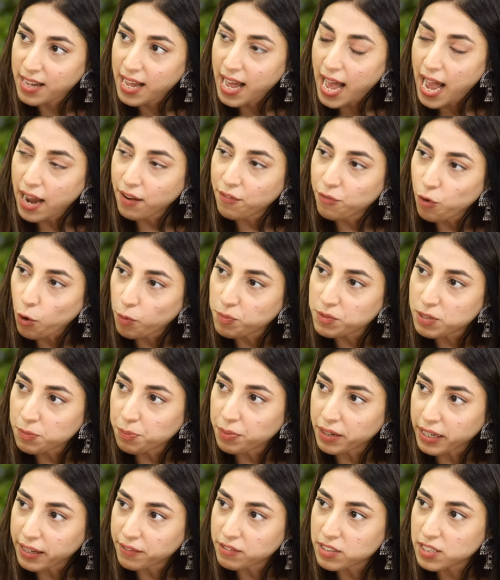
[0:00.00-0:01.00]
and forms a
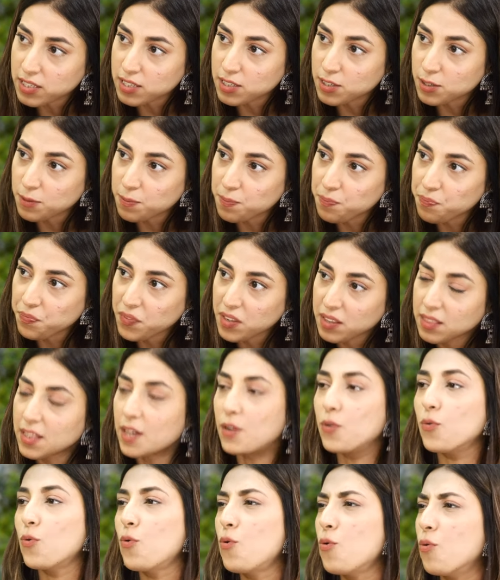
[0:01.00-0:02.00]
belief system
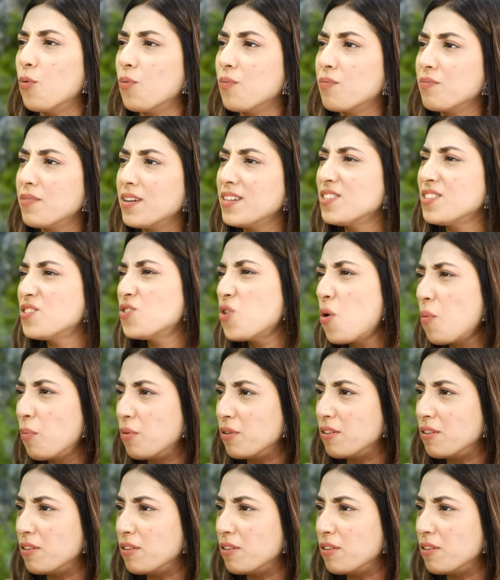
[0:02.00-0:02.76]
that oh, it's normal.